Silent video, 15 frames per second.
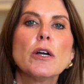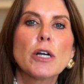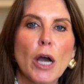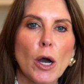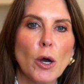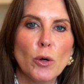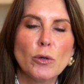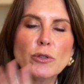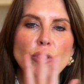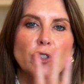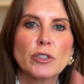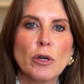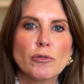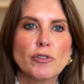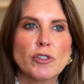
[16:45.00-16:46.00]
code.
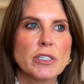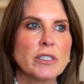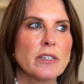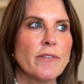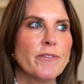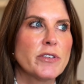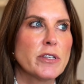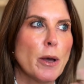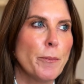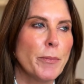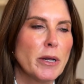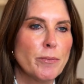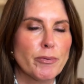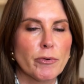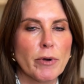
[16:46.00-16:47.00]
So just if
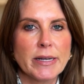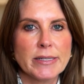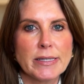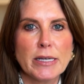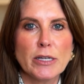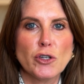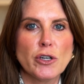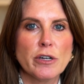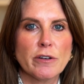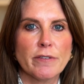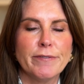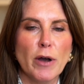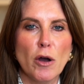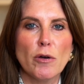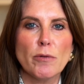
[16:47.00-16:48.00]
somebody breaks into your
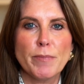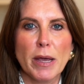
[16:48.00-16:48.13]
phone,